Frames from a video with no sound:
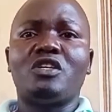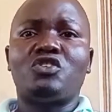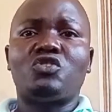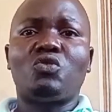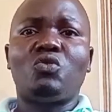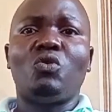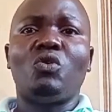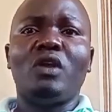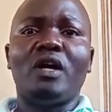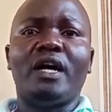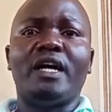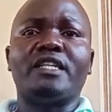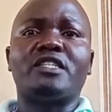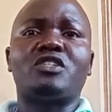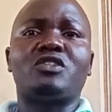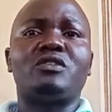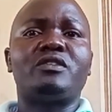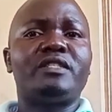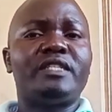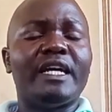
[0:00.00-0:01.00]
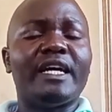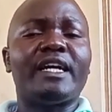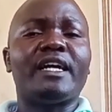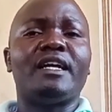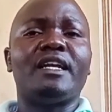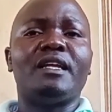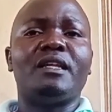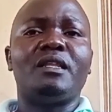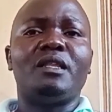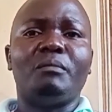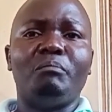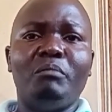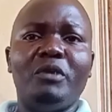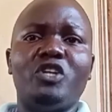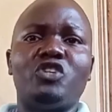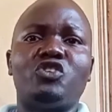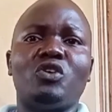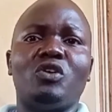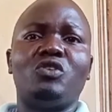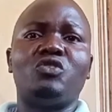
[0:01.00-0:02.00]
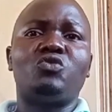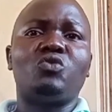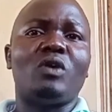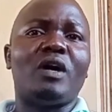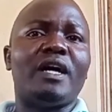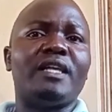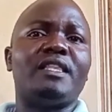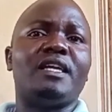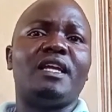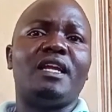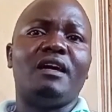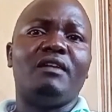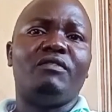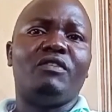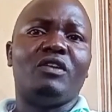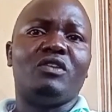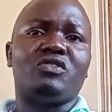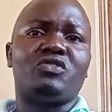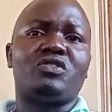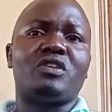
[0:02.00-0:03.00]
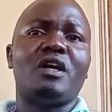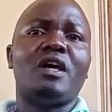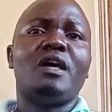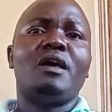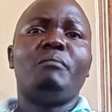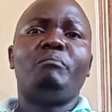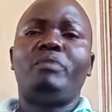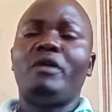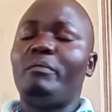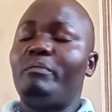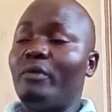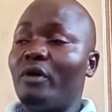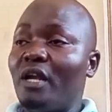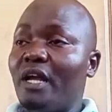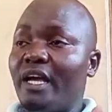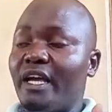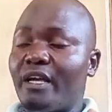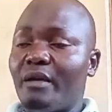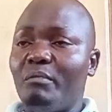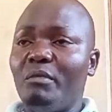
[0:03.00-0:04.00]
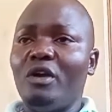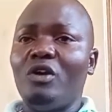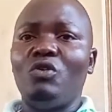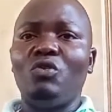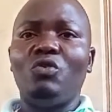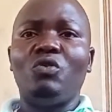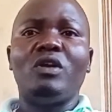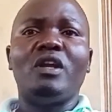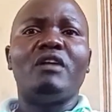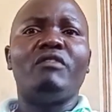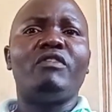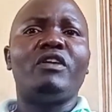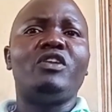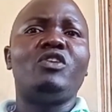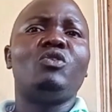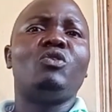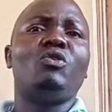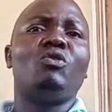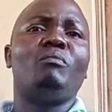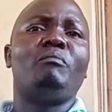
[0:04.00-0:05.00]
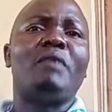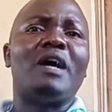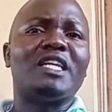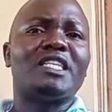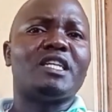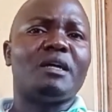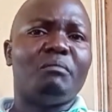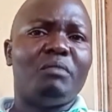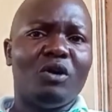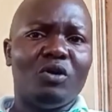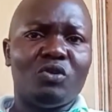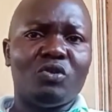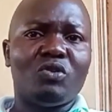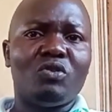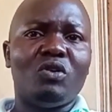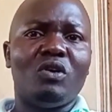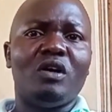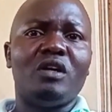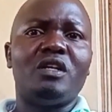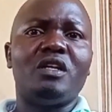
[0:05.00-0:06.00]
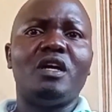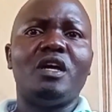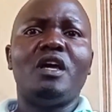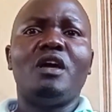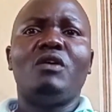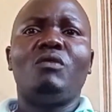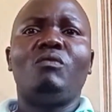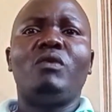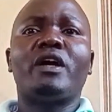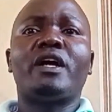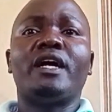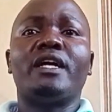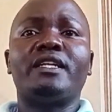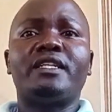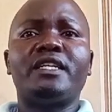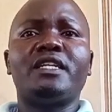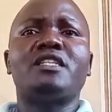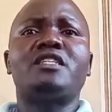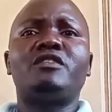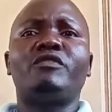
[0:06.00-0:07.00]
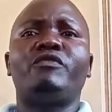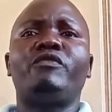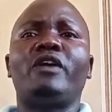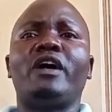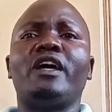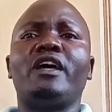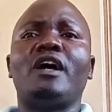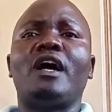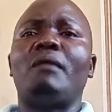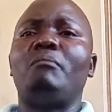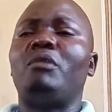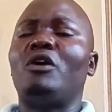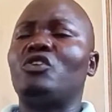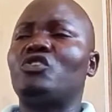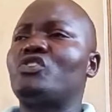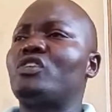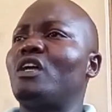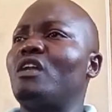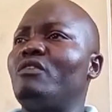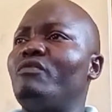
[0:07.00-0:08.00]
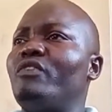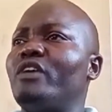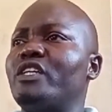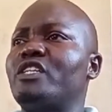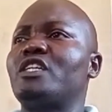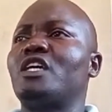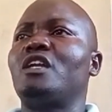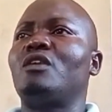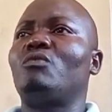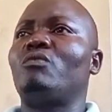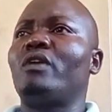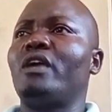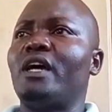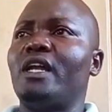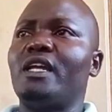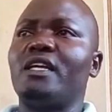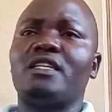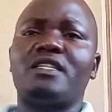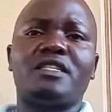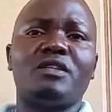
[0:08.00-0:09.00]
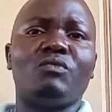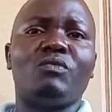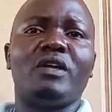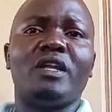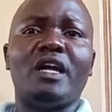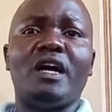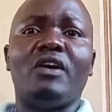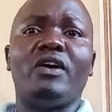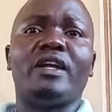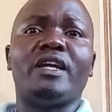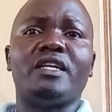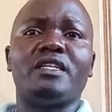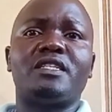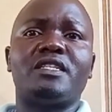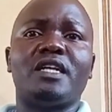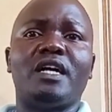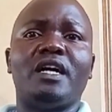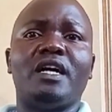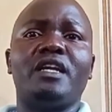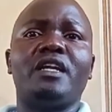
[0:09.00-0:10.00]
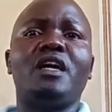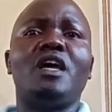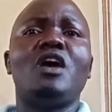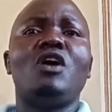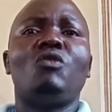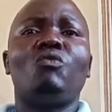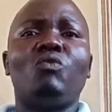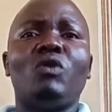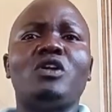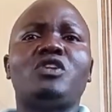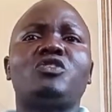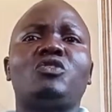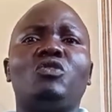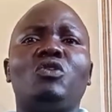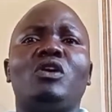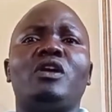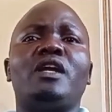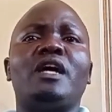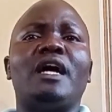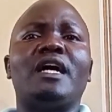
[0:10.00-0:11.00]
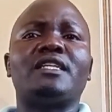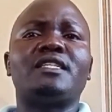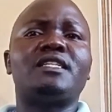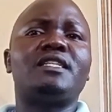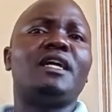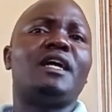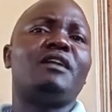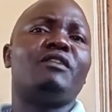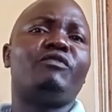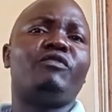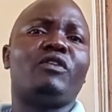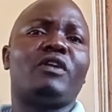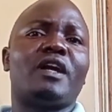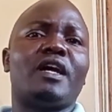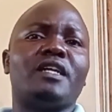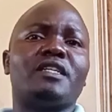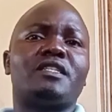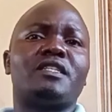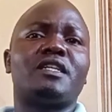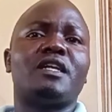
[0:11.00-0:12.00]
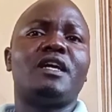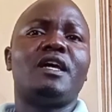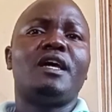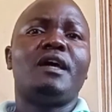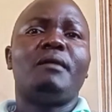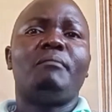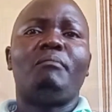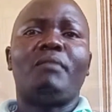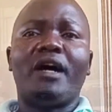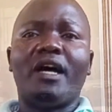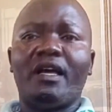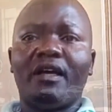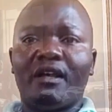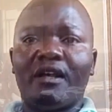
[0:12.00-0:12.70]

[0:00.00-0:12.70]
the school has taken the mission to other levels. People like me who never knew much about God, we can testify about salvation. We now understand what God has done for us. My